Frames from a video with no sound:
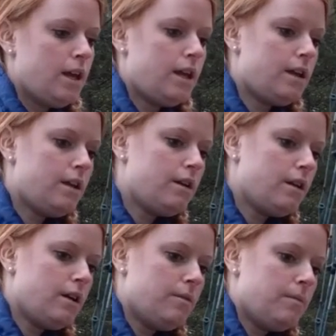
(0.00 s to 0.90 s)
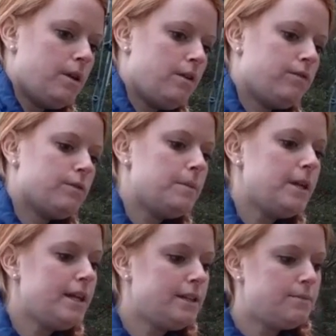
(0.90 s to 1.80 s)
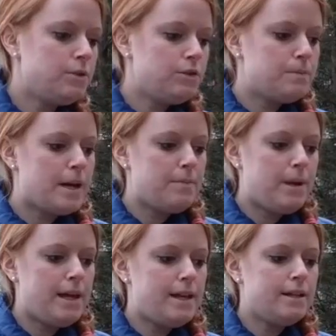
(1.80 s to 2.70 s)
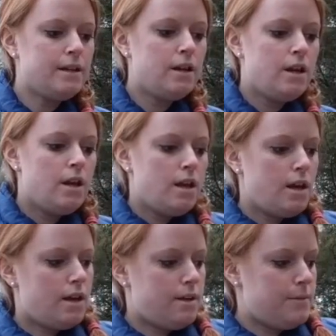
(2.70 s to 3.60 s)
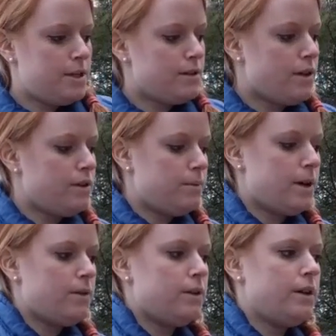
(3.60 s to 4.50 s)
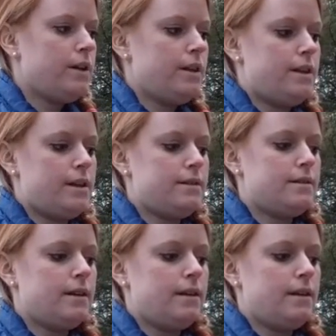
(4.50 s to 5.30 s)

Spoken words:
And for me to move my pin, it's all about this,